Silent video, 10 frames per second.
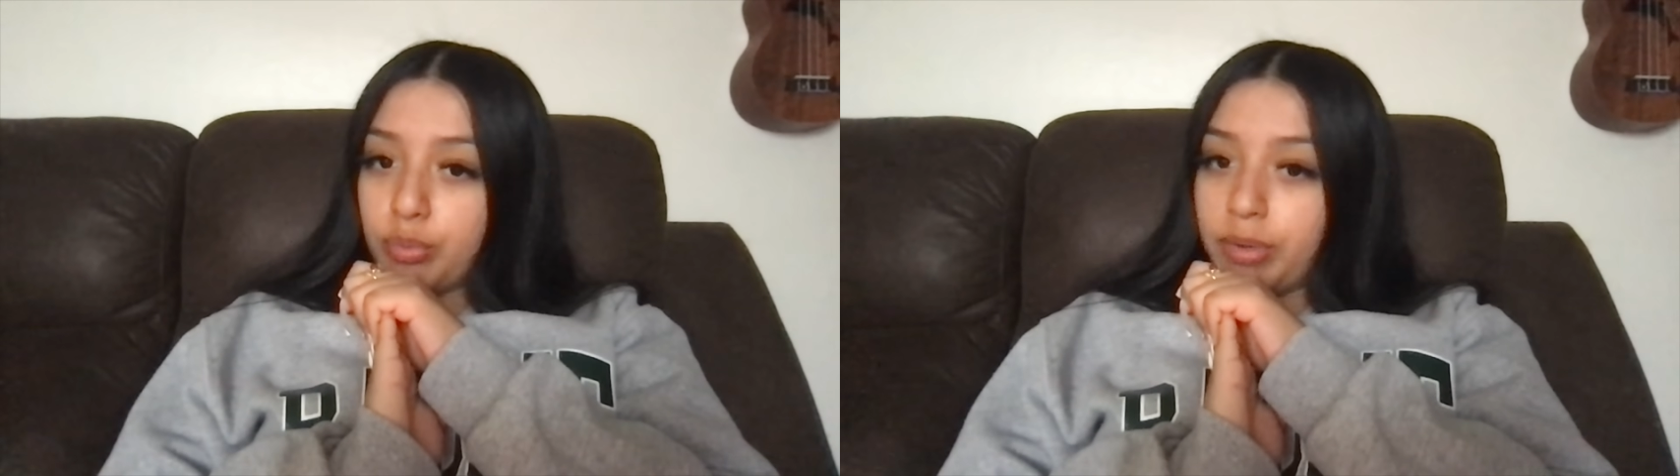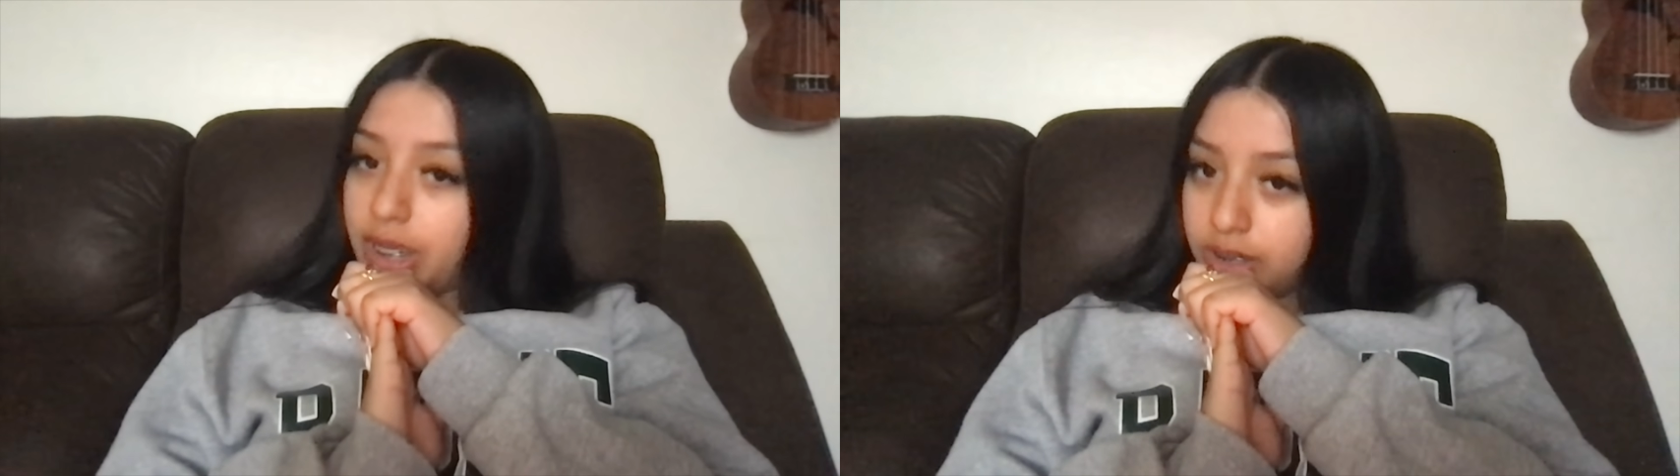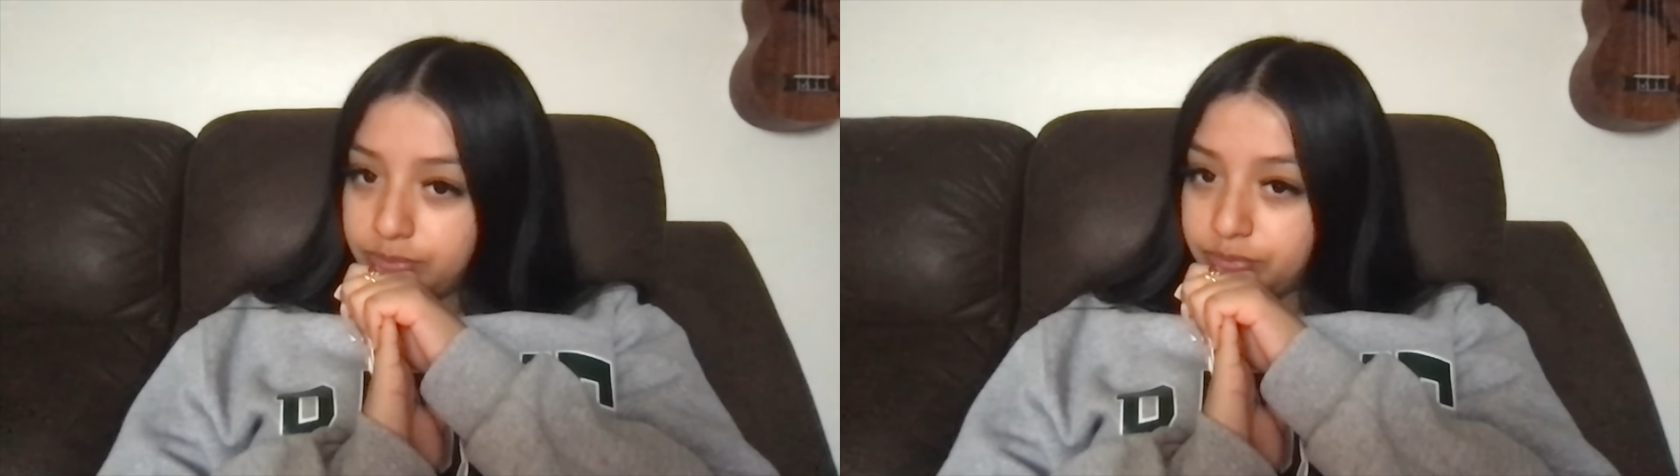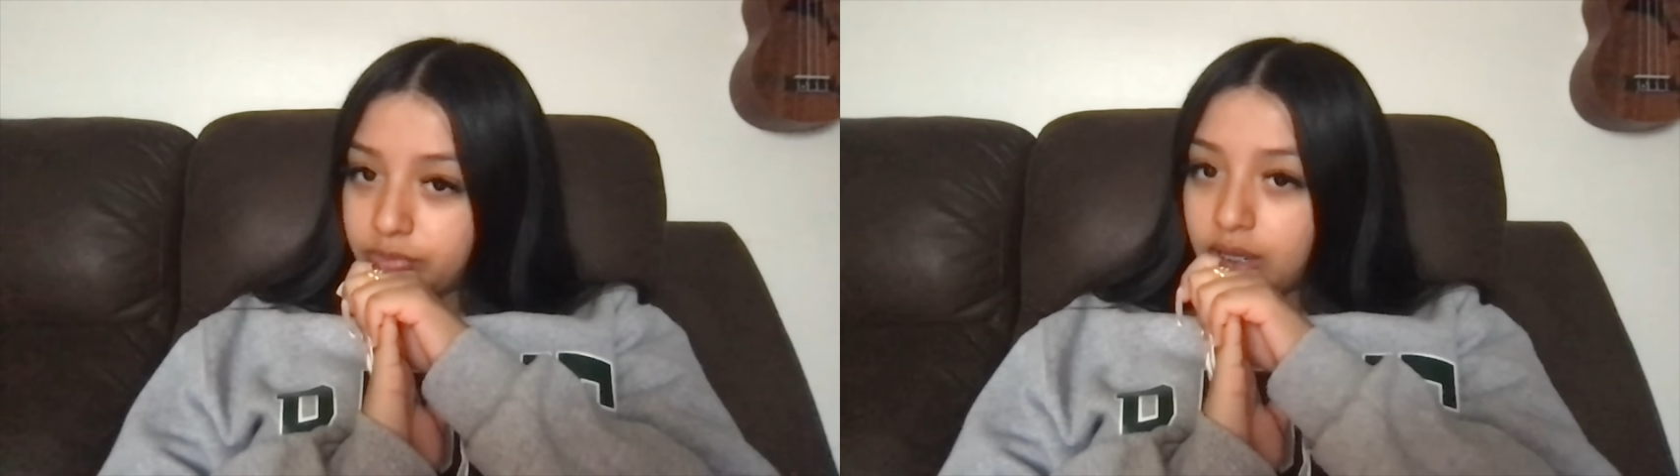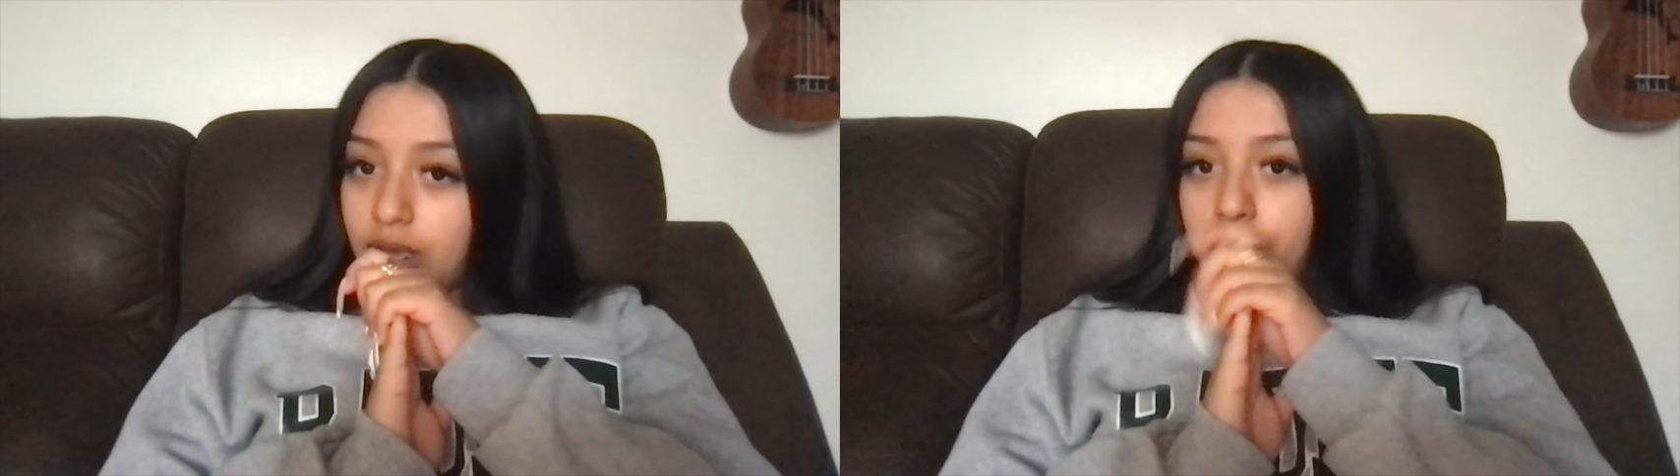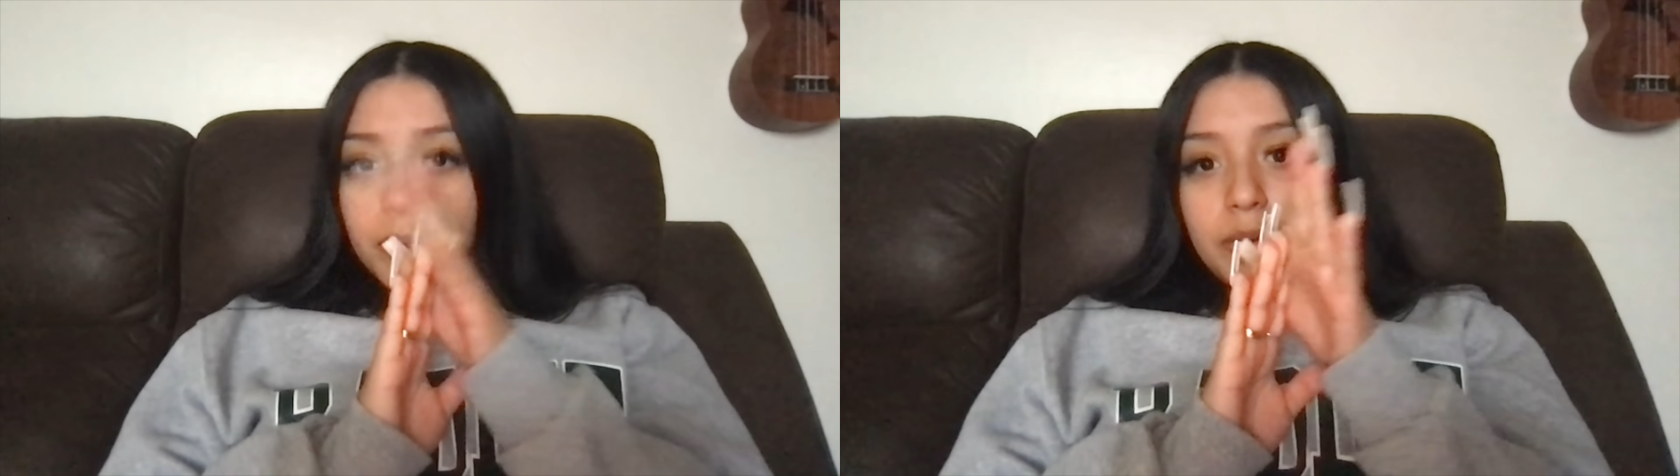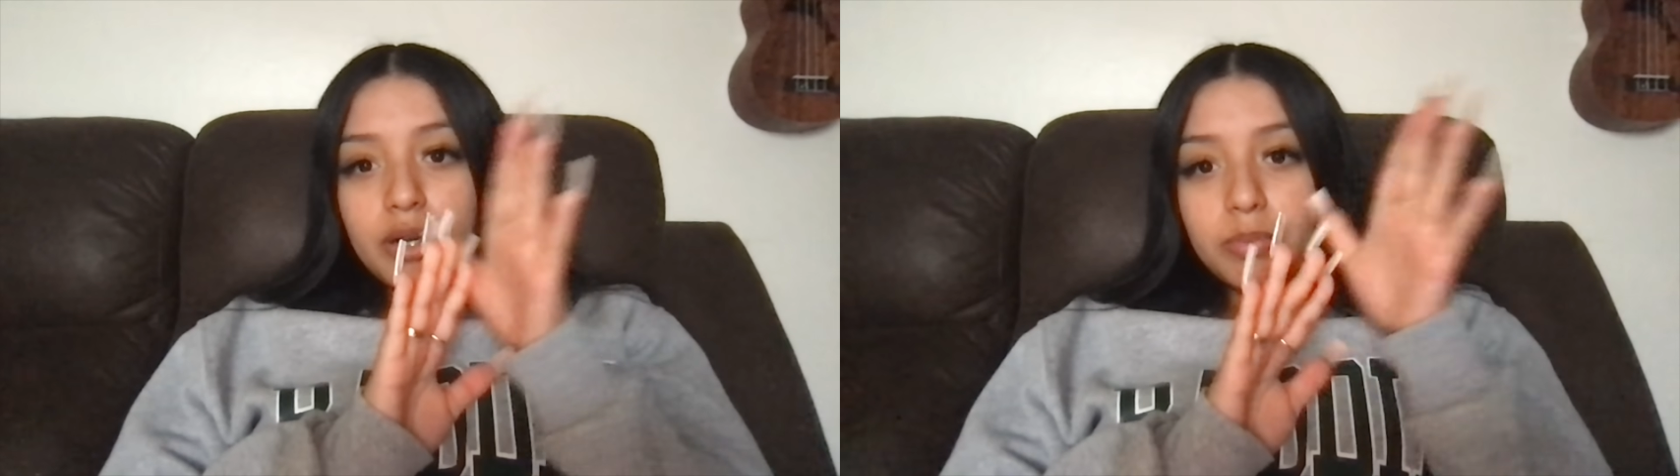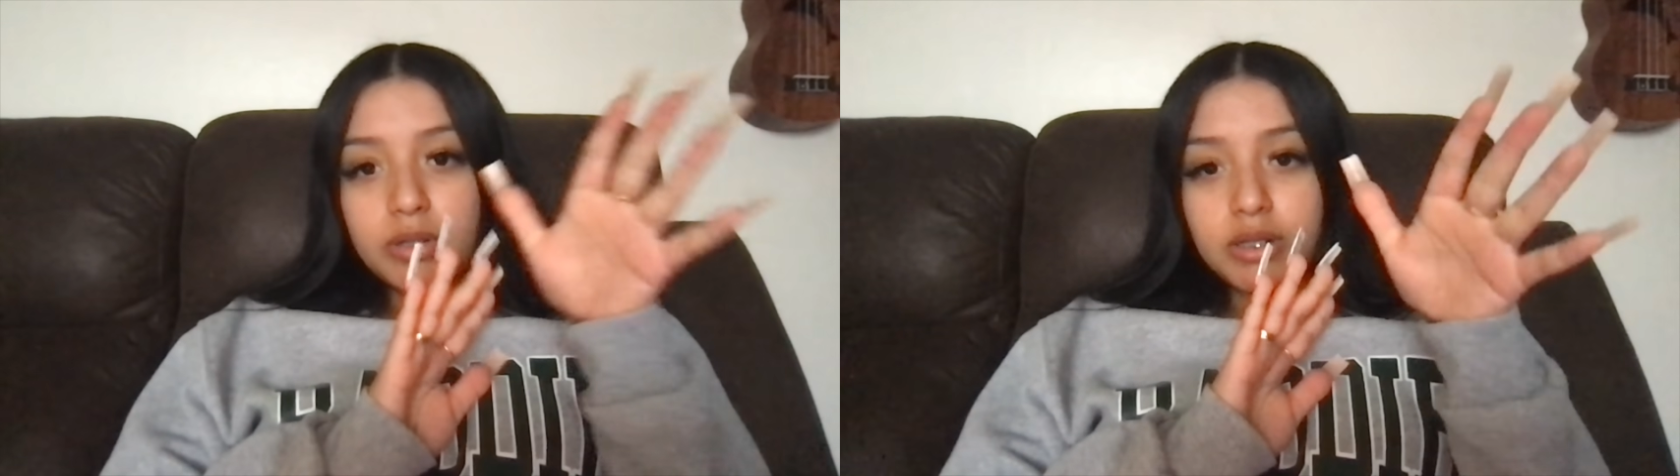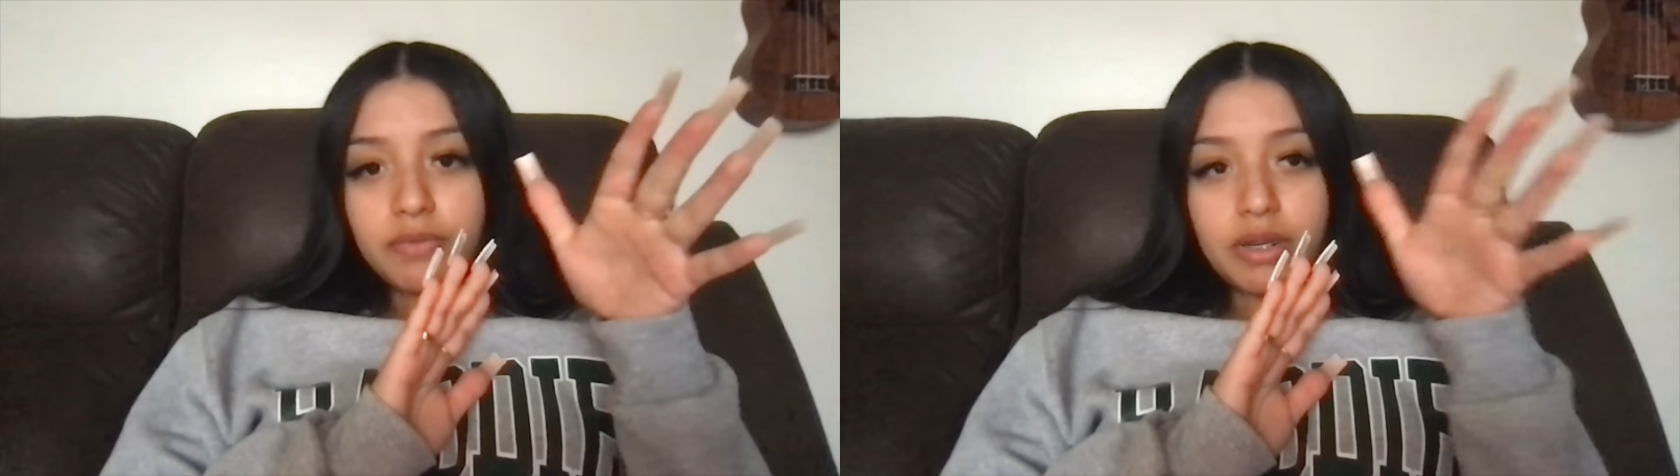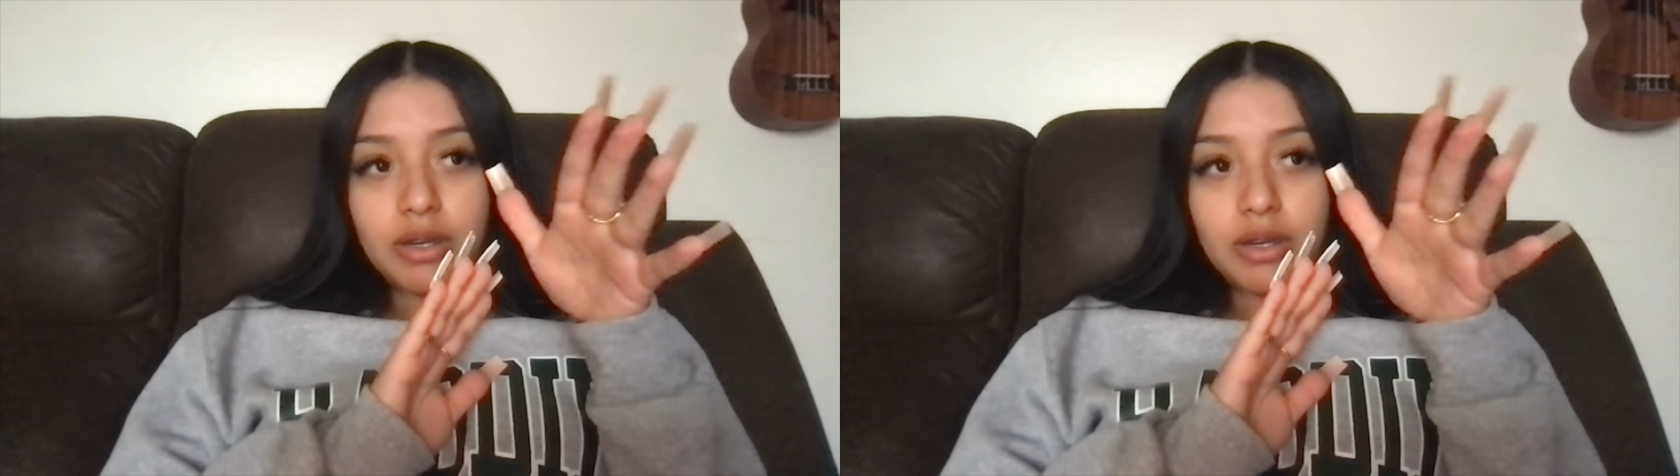but I'm about to upload the video.